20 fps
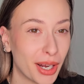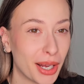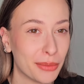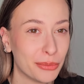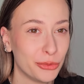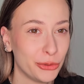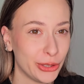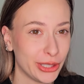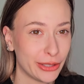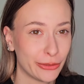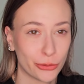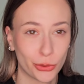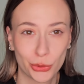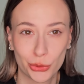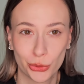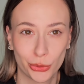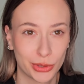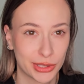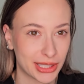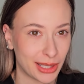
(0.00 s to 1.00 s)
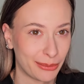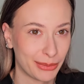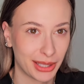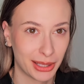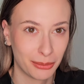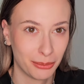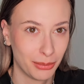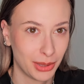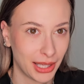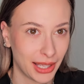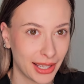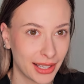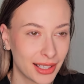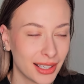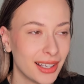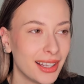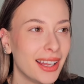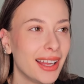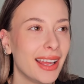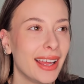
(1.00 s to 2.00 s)
I'm doing for sure something black
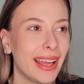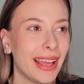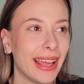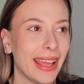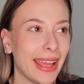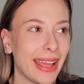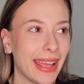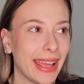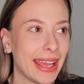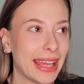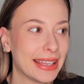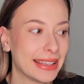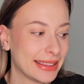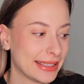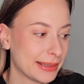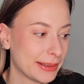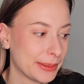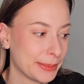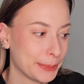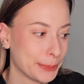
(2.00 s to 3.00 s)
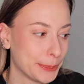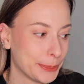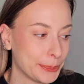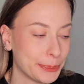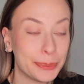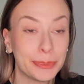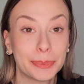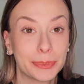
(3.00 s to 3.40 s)
and um,